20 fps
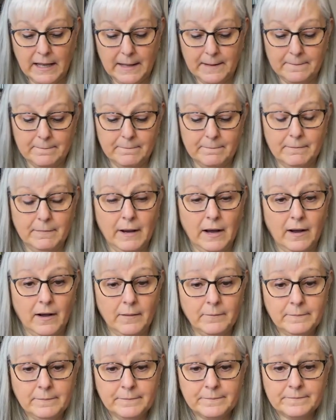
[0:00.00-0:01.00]

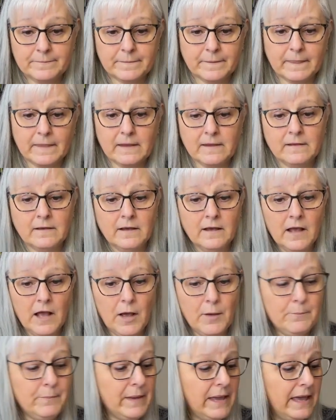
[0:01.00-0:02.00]
mom
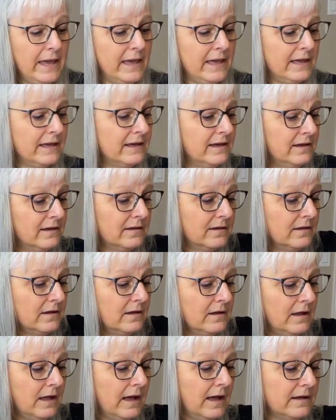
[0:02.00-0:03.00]
a bag
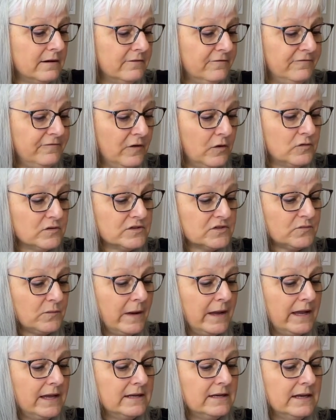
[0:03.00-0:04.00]
out of faux
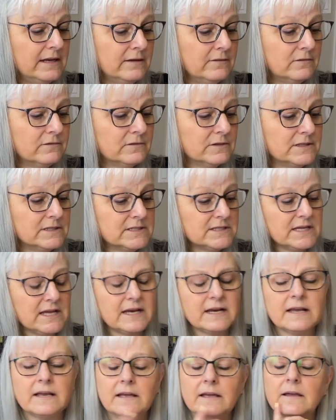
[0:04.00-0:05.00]
suede. It was,
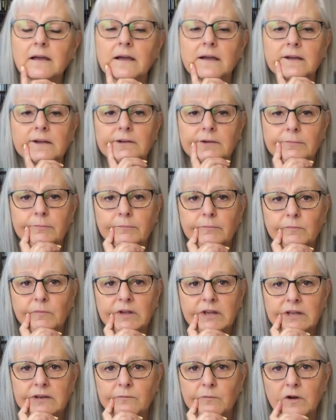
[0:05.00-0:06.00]
and I,
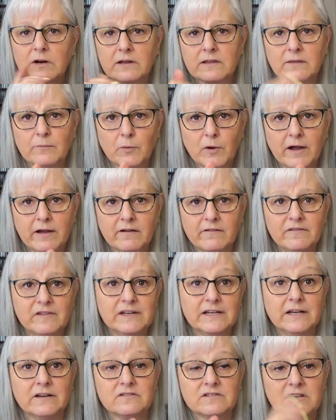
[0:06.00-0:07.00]
in one of the prior
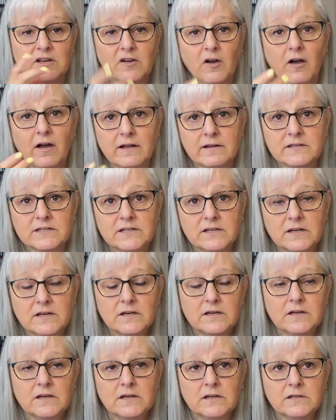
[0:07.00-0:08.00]
videos, I got
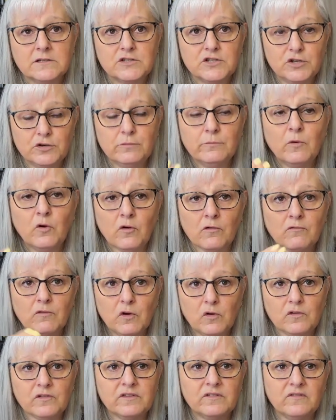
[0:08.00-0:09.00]
2 more
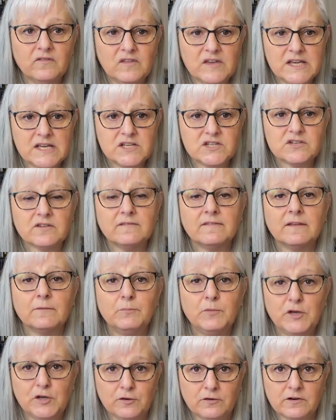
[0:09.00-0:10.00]
rolls of each of the
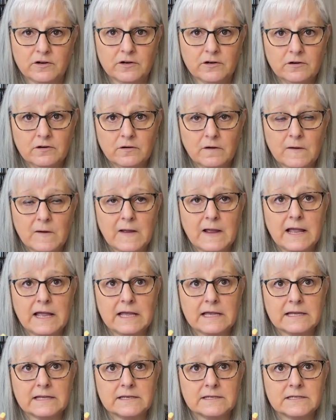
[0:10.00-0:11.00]
pewter
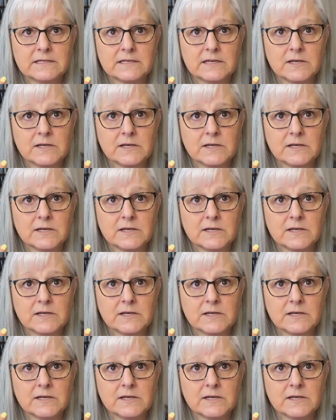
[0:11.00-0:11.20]
and